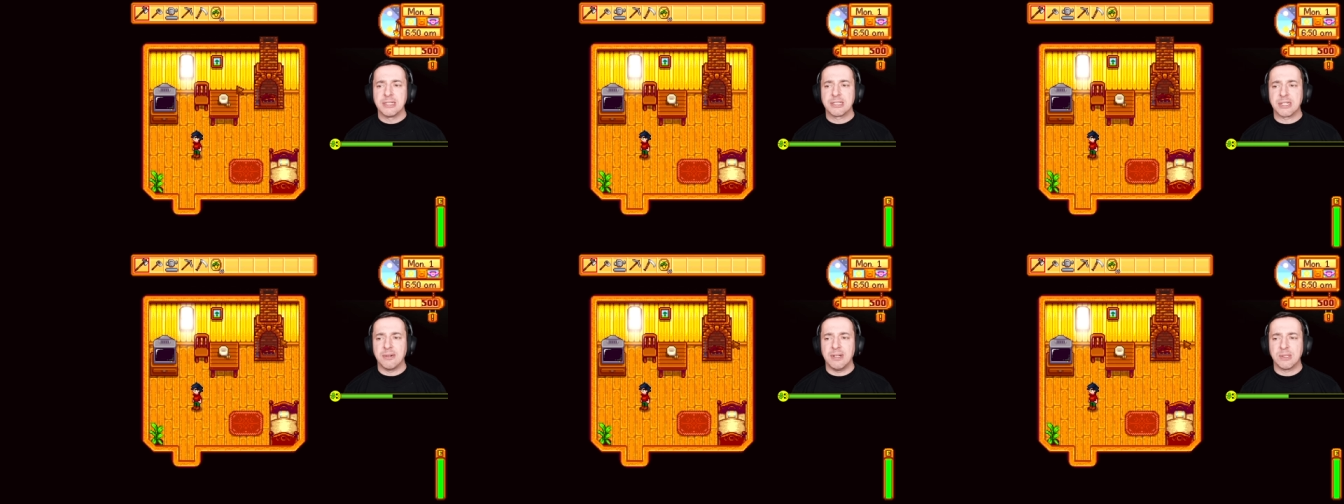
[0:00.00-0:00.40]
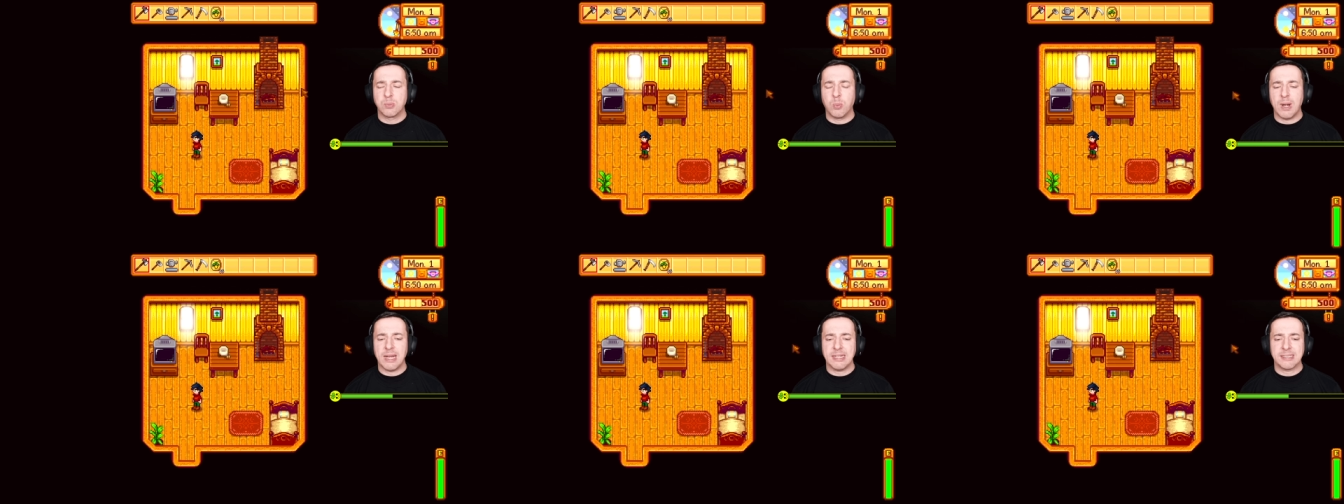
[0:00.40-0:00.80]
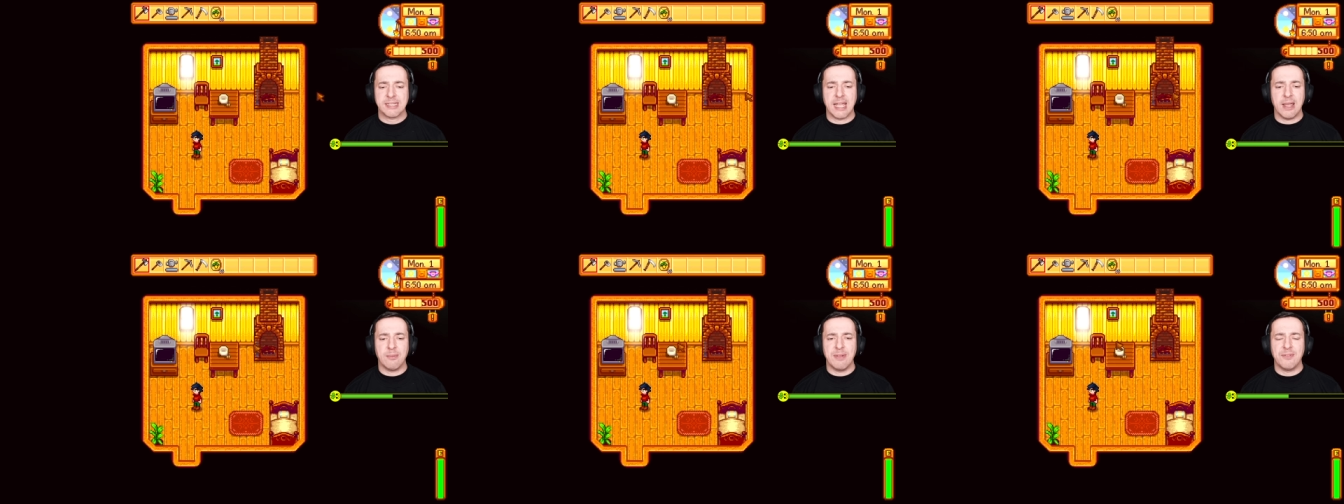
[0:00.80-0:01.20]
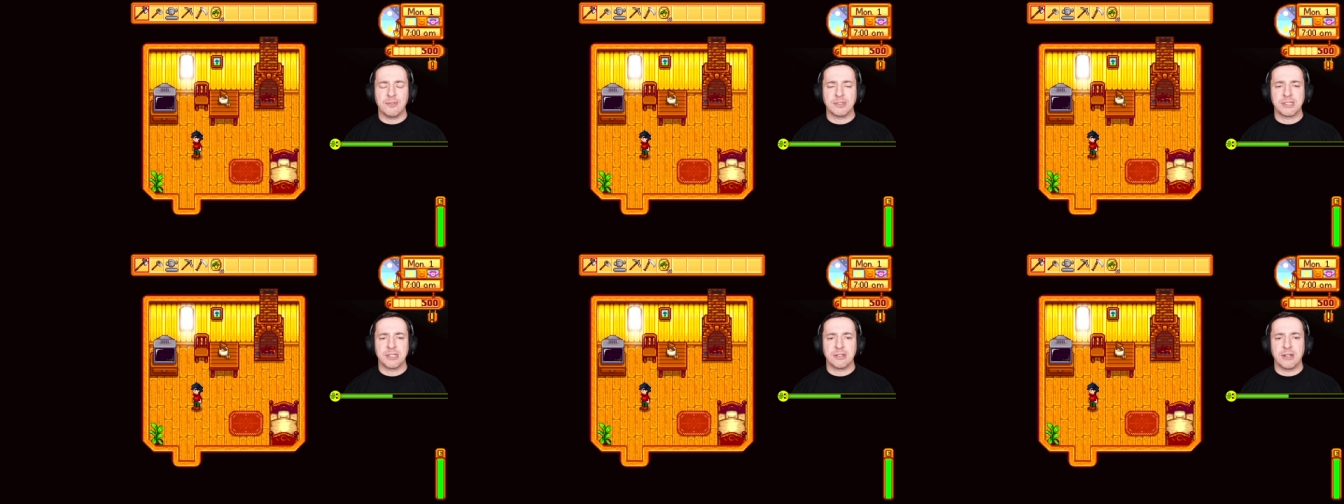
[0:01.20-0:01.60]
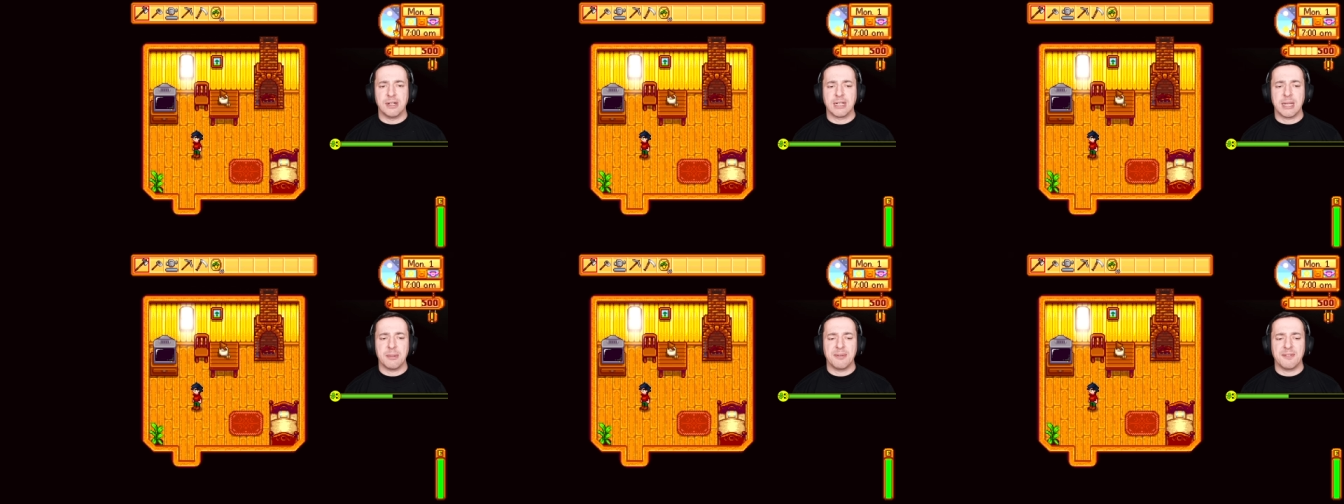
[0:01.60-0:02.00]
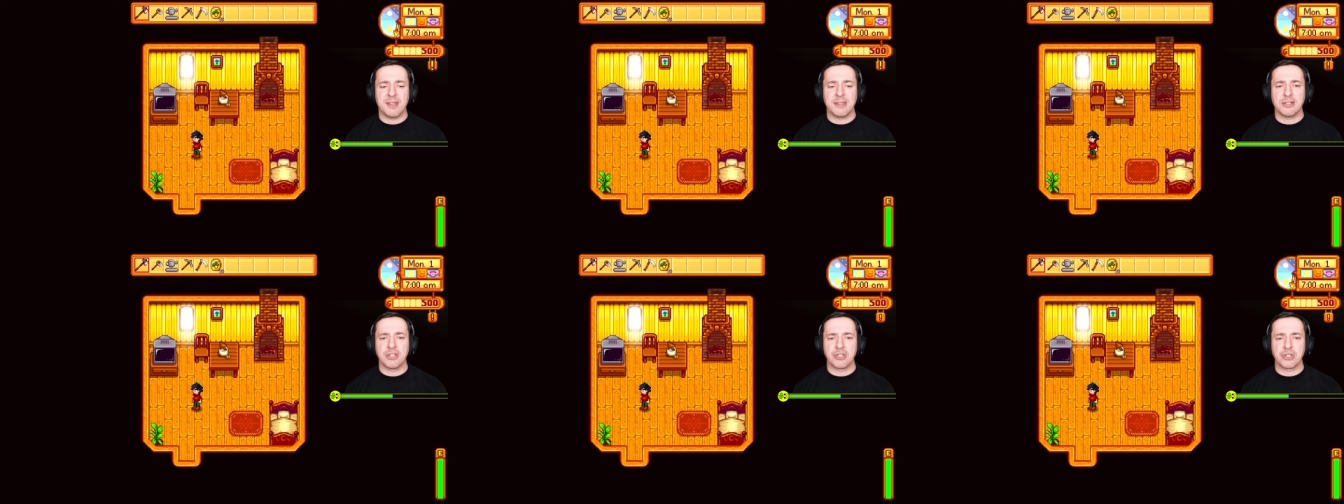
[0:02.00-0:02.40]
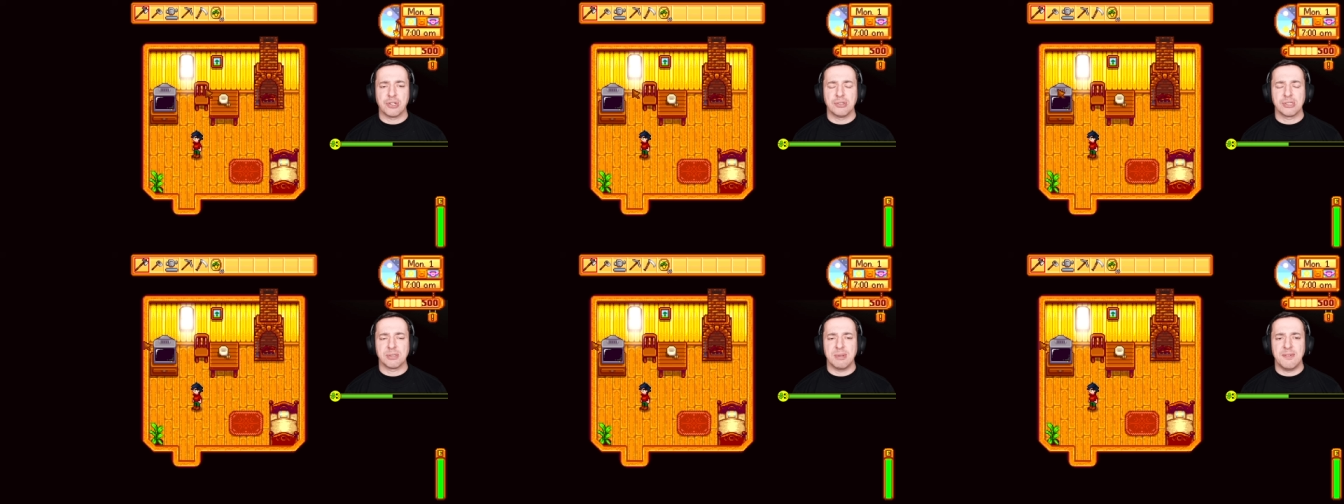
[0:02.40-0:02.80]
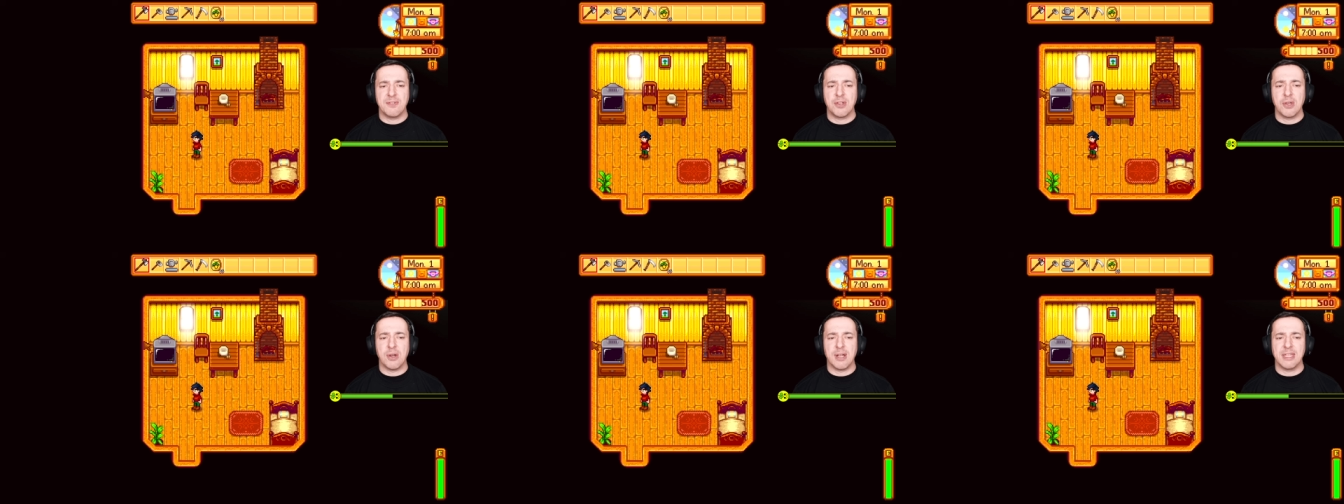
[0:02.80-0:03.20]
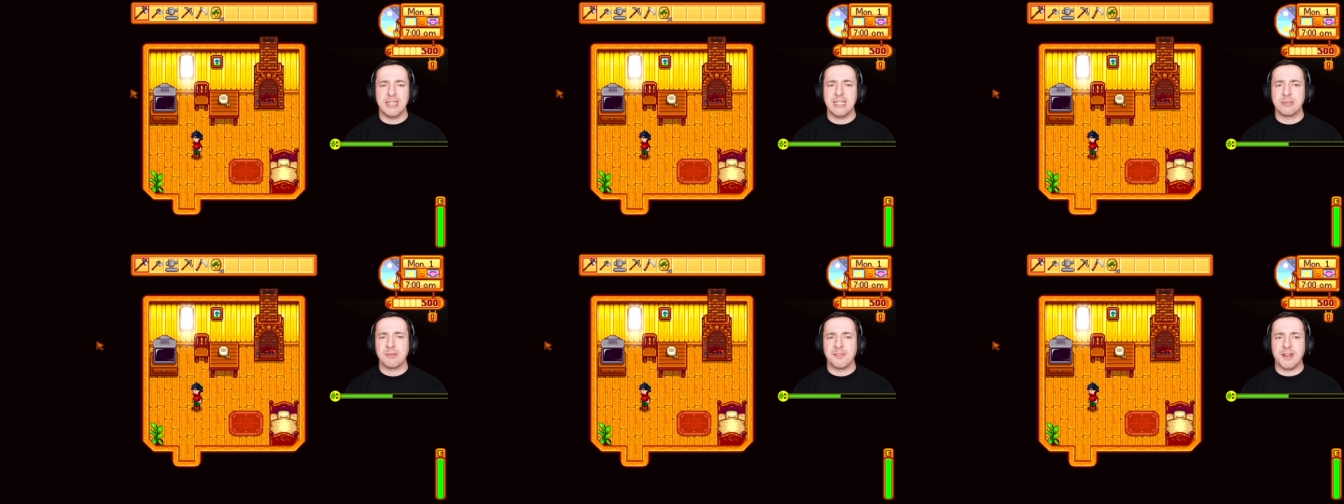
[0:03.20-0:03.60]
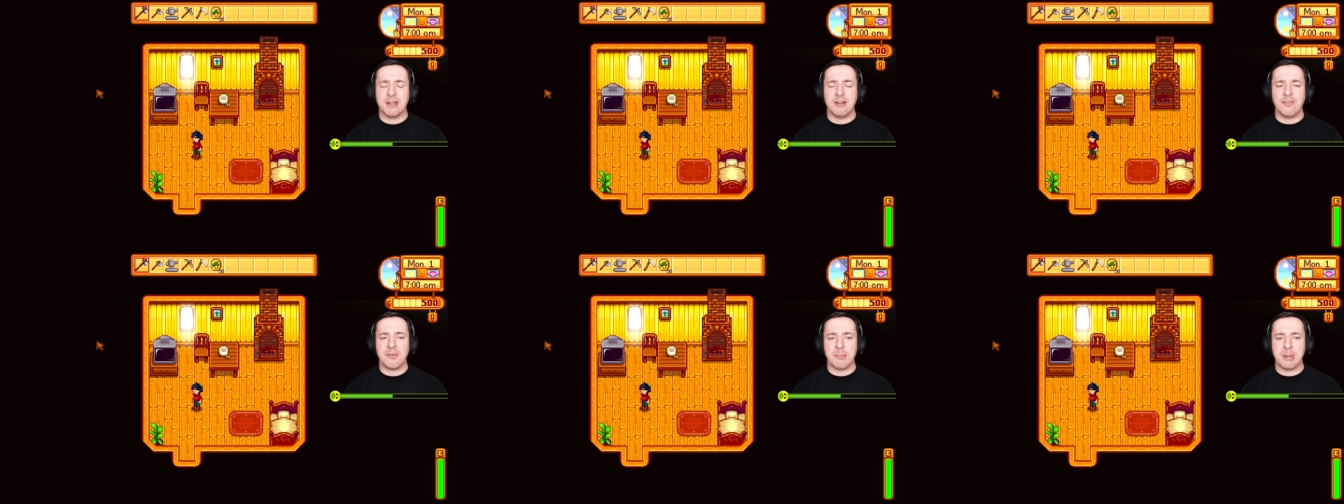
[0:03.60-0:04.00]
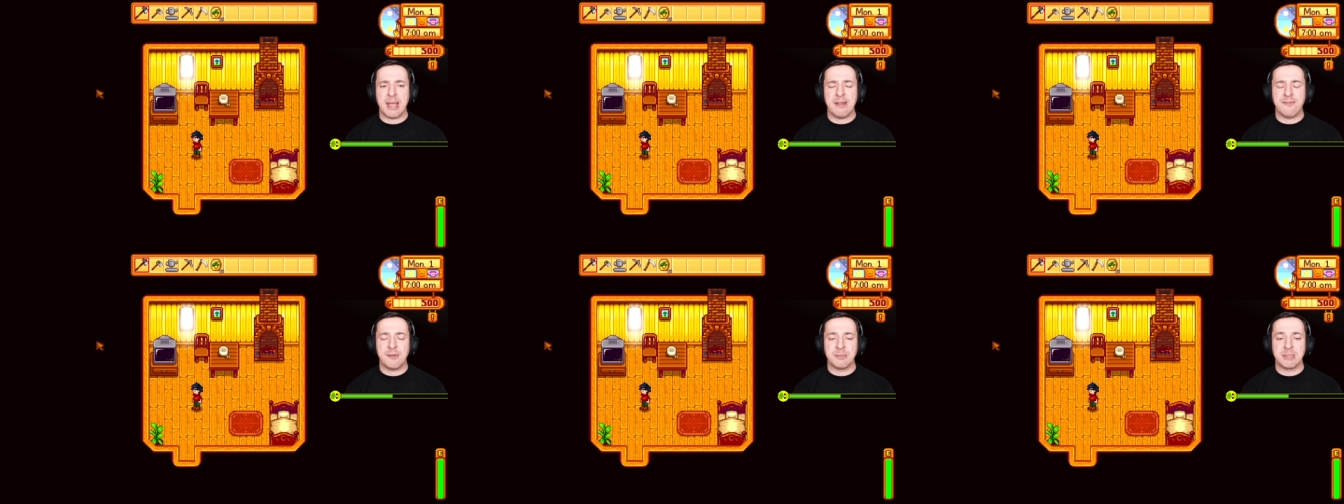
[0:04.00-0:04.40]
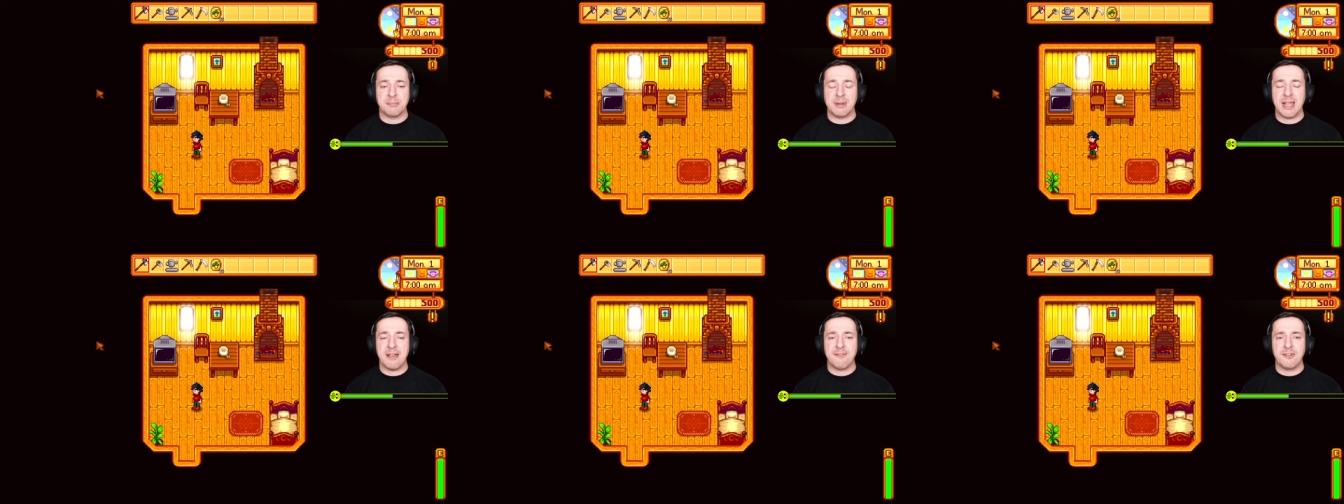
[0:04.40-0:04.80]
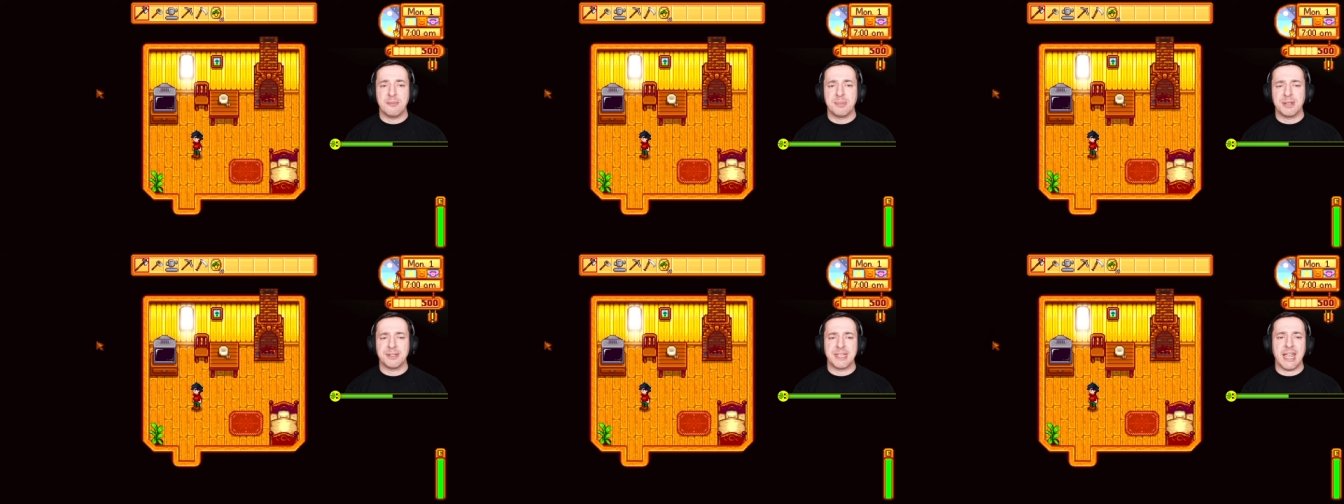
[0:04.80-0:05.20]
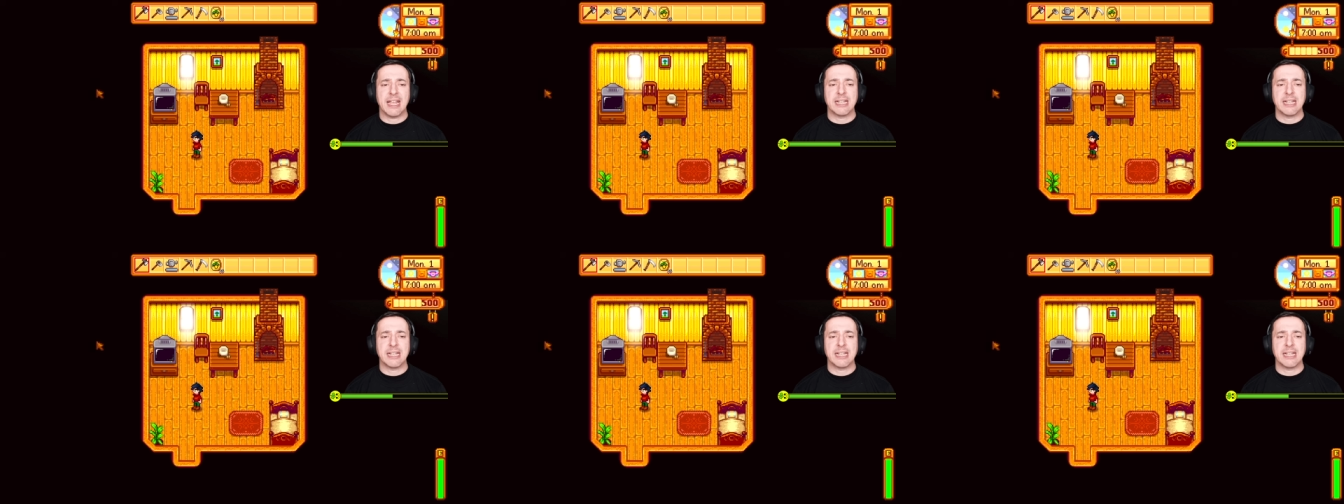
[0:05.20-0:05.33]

So as well as that, we've also got a couple of other controls we've got, and these will vary from platform to platform, but on the